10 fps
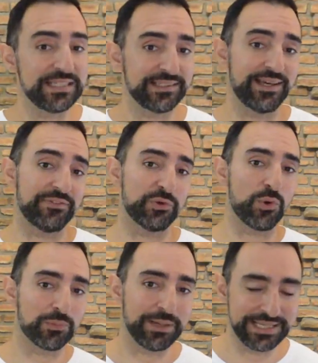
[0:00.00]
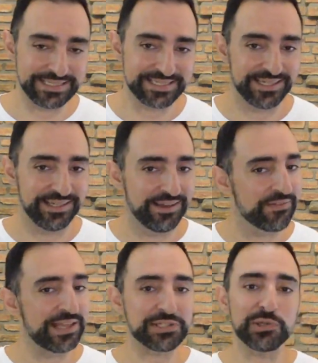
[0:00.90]
it at the wrong place.
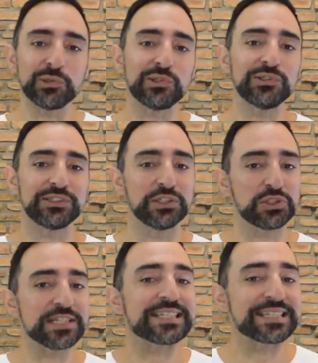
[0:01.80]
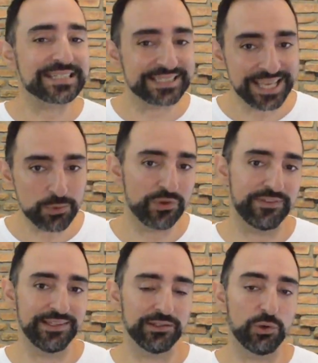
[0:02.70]
That's all good, just stay with
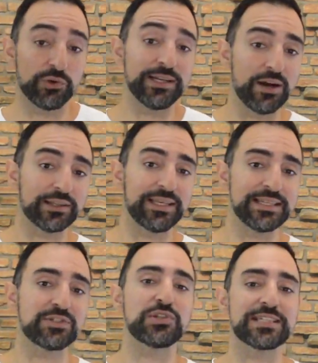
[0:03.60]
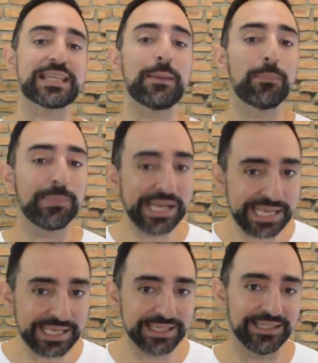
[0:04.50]
it. Or in our case, just keep playing